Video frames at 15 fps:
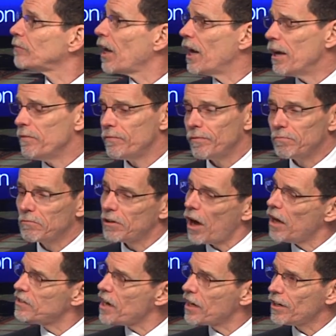And
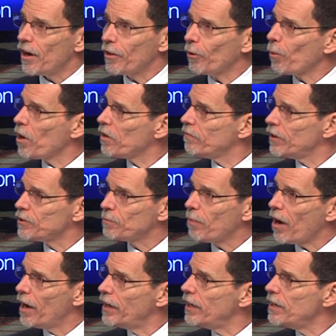contact either one of us
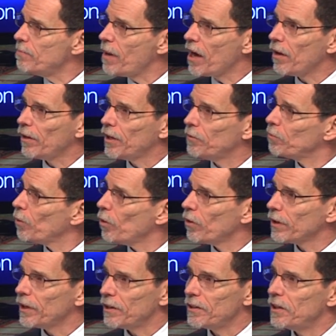by email, and we'll
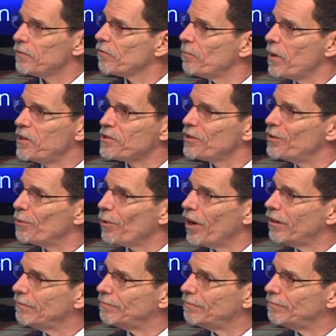get the information you want.